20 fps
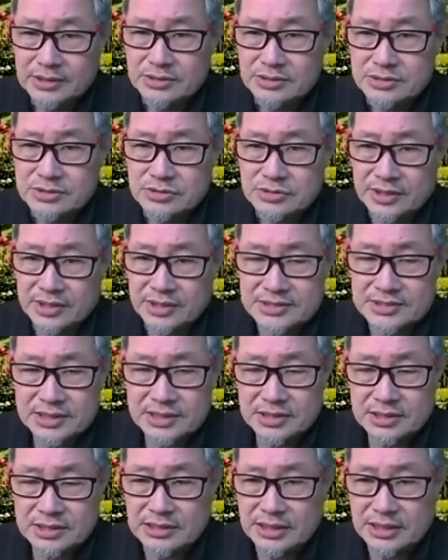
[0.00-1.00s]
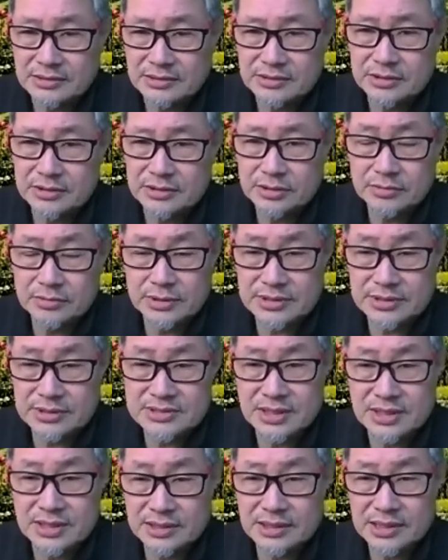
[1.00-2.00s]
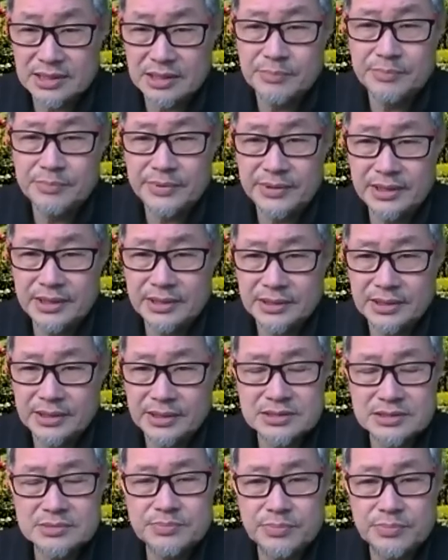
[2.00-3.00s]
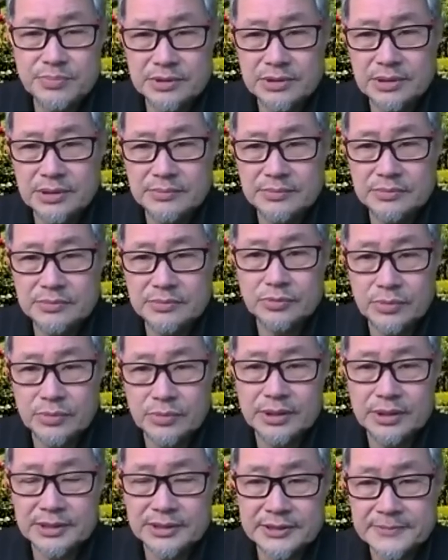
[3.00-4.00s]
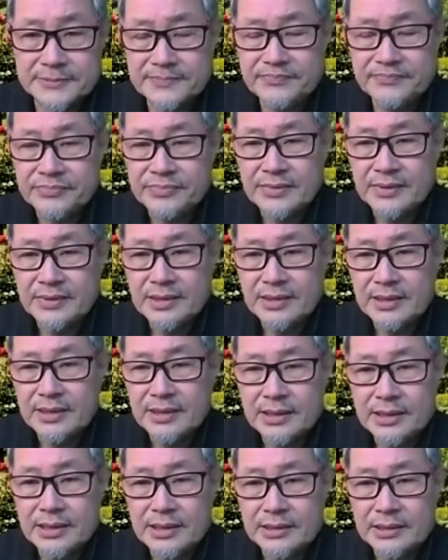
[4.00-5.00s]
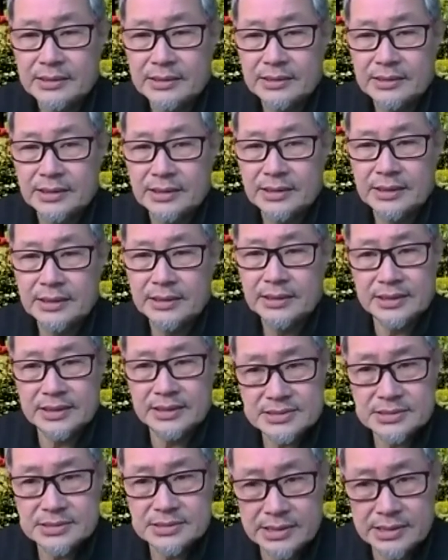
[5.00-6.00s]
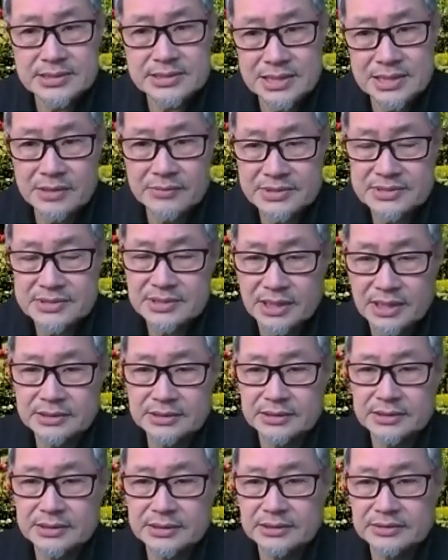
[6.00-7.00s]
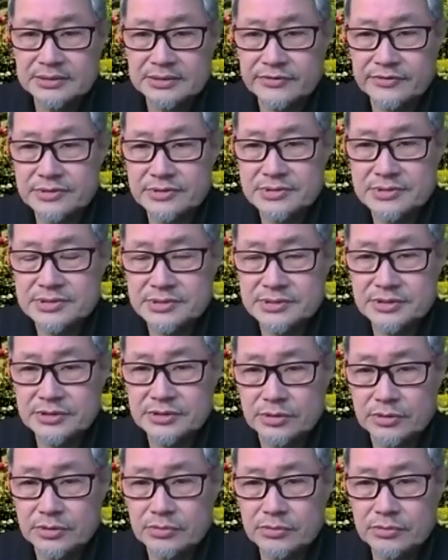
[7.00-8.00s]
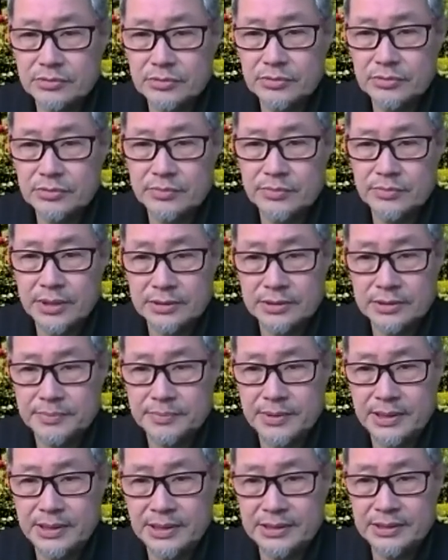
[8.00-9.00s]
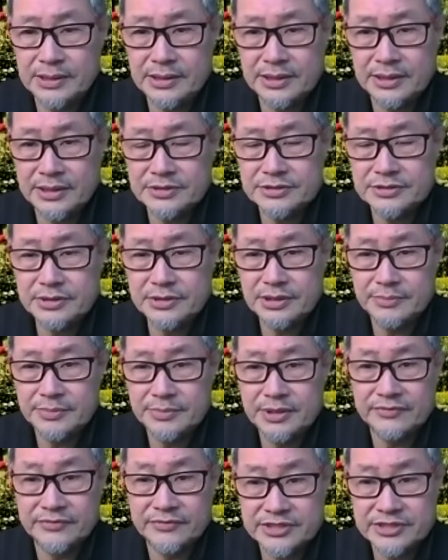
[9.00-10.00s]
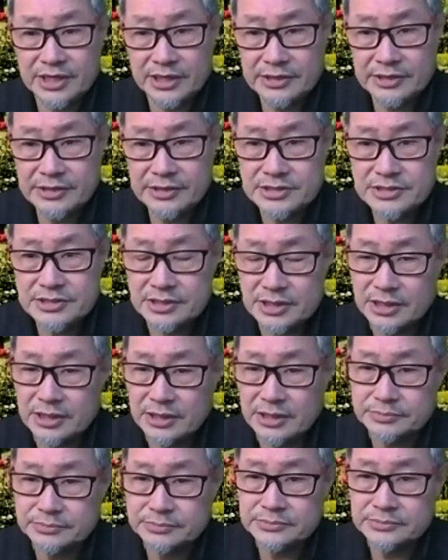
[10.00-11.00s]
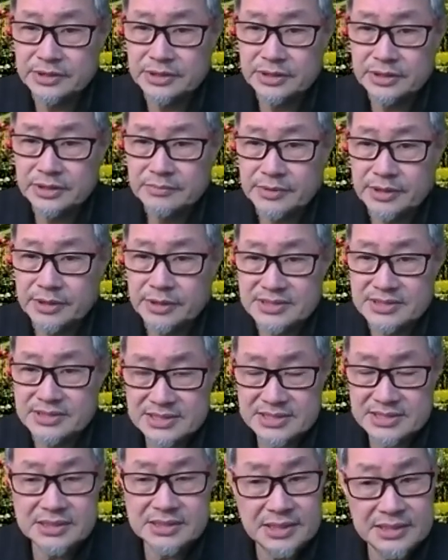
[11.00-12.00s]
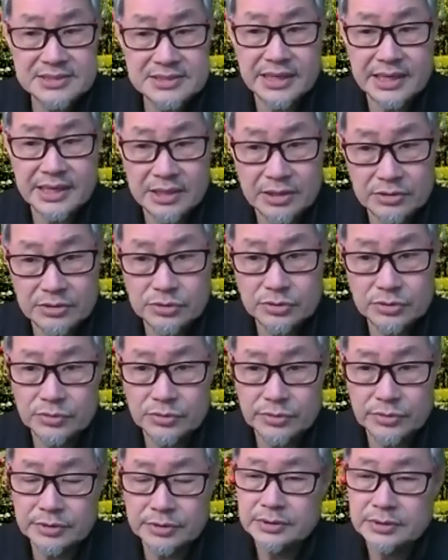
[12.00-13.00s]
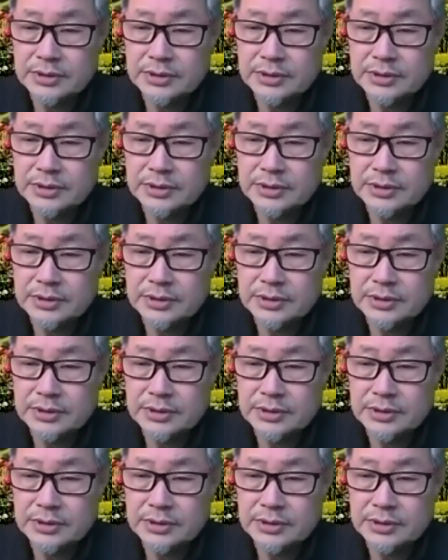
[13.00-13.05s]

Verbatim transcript: So I decided that you know, let's start a company and let's put them to work, and uh, and that's that's how it started. And of course, you know, the blind are actually a bit of a challenge. Um, because there's certain things they cannot do, you know.